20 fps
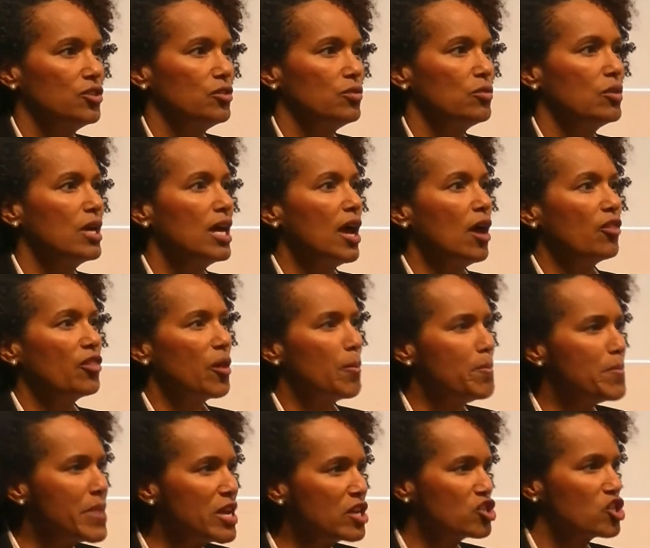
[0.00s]
to the
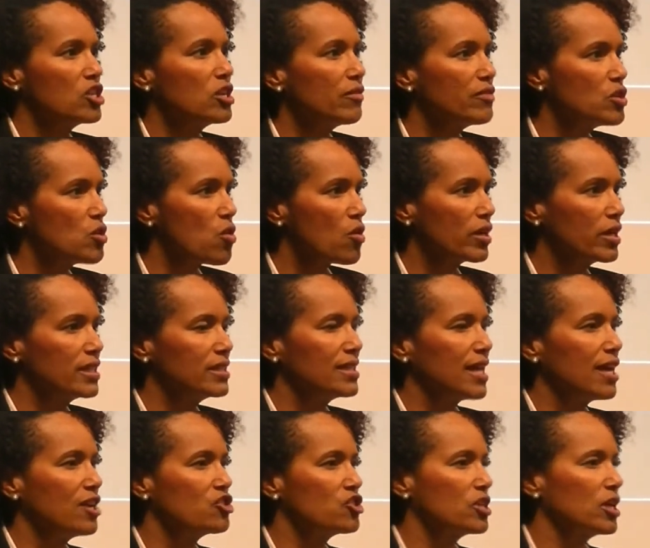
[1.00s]
mission of the
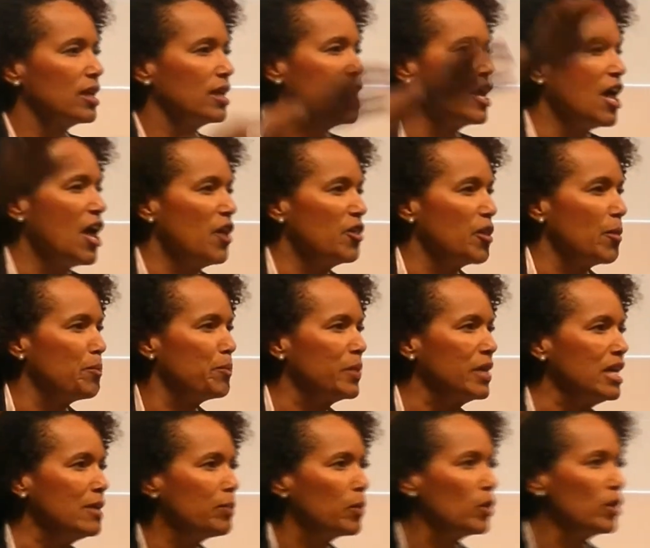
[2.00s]
organization, the
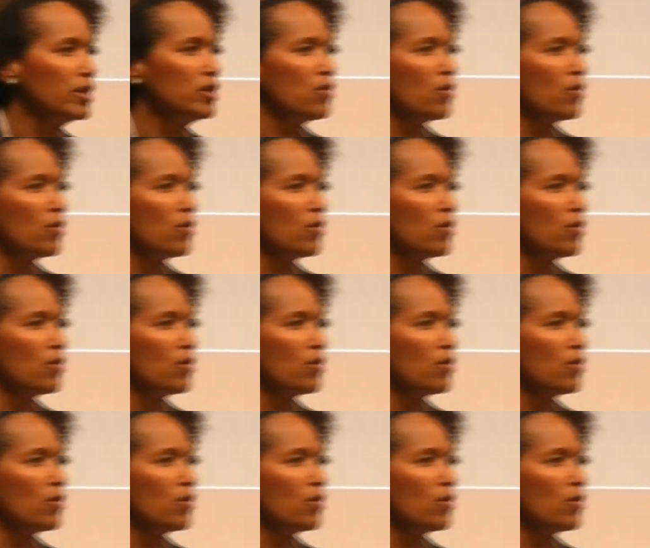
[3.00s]
people in